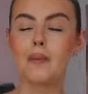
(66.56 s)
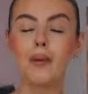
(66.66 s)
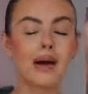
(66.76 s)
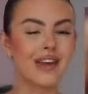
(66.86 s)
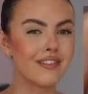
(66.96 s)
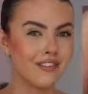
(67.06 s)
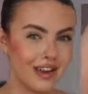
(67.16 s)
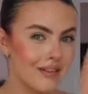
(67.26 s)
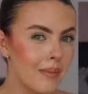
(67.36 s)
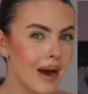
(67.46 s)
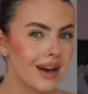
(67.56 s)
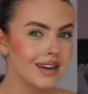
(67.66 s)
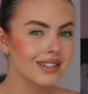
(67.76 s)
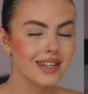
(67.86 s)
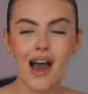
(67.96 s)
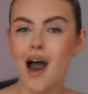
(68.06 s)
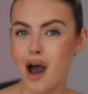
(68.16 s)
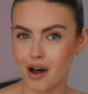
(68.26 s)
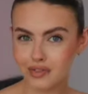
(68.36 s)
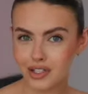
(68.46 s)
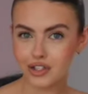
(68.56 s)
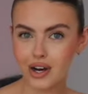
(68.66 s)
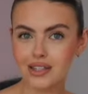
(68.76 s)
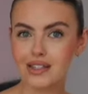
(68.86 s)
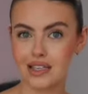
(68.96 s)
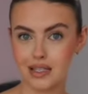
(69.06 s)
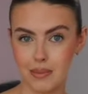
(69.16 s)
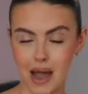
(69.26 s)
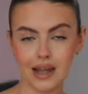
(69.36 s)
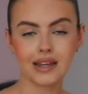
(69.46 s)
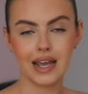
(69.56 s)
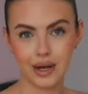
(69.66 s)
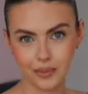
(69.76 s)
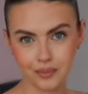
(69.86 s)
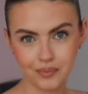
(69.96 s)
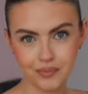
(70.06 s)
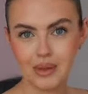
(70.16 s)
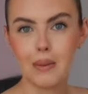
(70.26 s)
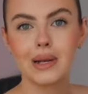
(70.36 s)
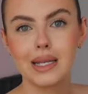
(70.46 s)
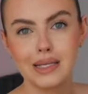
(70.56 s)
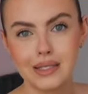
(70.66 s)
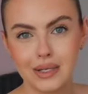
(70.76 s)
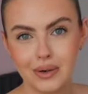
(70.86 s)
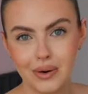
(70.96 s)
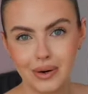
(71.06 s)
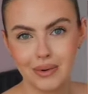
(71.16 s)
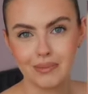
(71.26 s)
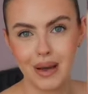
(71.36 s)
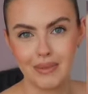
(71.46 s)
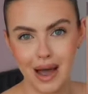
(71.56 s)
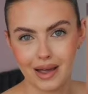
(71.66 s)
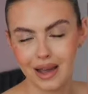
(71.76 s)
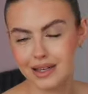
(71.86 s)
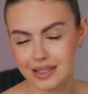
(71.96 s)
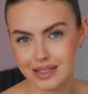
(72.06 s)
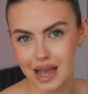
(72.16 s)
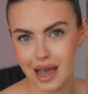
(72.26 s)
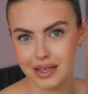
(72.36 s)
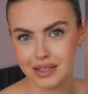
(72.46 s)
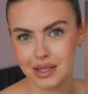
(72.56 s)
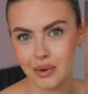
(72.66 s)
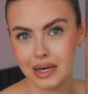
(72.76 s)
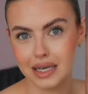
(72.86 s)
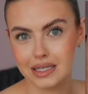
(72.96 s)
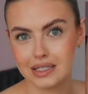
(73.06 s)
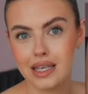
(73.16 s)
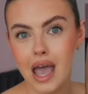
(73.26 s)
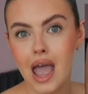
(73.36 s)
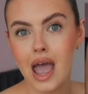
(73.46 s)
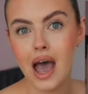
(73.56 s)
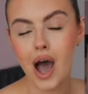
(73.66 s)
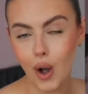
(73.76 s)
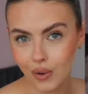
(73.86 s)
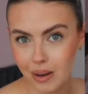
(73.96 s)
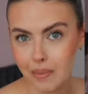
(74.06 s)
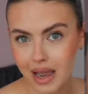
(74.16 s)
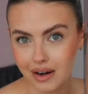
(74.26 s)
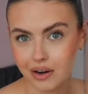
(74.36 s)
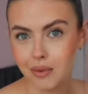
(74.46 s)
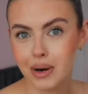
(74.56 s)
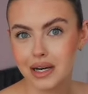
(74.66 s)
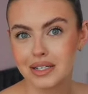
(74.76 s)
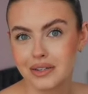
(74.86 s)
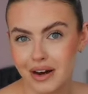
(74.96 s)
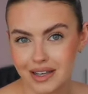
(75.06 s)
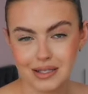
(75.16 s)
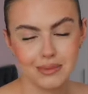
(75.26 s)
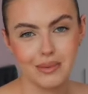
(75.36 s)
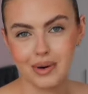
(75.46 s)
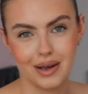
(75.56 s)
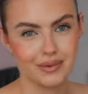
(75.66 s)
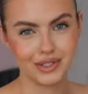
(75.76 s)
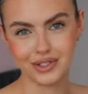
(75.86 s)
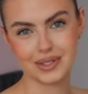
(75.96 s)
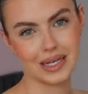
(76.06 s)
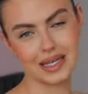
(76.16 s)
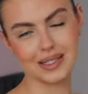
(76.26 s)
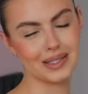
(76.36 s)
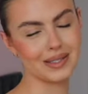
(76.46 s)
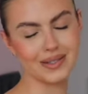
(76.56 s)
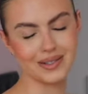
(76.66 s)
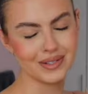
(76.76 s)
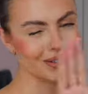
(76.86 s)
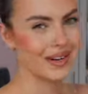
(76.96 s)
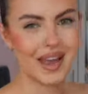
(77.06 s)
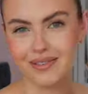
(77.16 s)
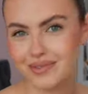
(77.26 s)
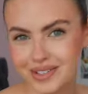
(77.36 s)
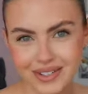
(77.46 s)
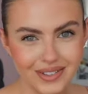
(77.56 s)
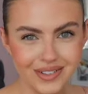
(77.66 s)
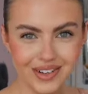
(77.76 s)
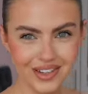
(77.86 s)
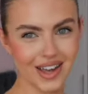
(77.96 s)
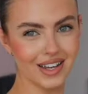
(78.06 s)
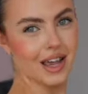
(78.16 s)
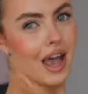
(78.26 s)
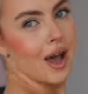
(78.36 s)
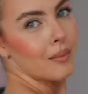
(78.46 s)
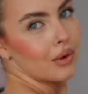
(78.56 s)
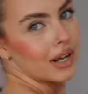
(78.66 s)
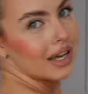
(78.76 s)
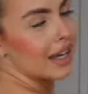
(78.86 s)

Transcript: But my favorite part of this dress is the back. Now please ignore my back, I didn't tan it, so it is a whole lot paler compared to the rest of me, but I was just lazy, so you're just gonna have to ignore that. But it